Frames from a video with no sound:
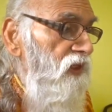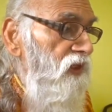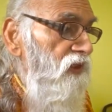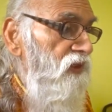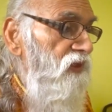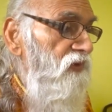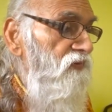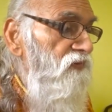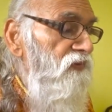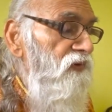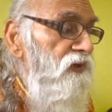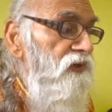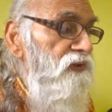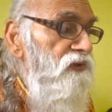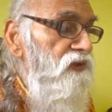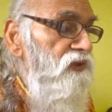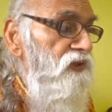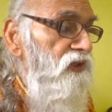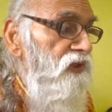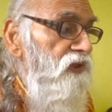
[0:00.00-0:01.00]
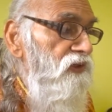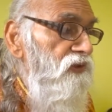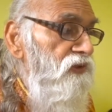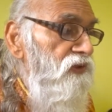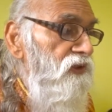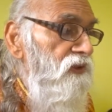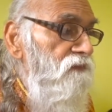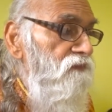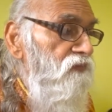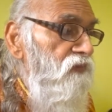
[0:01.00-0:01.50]
The first
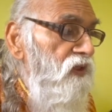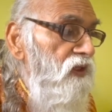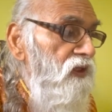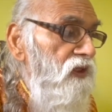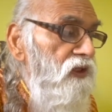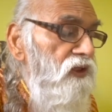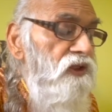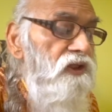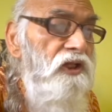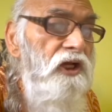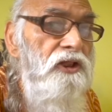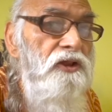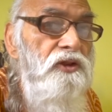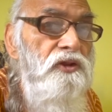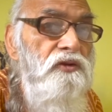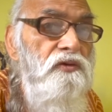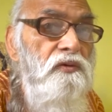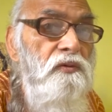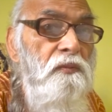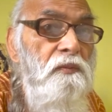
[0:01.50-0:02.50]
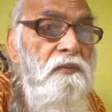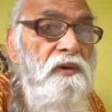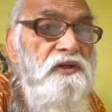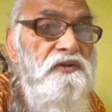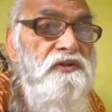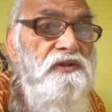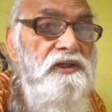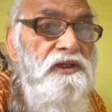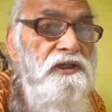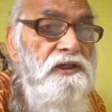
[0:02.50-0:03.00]
is Tat
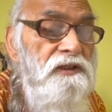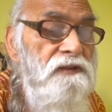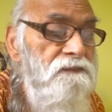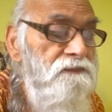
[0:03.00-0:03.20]
Masi,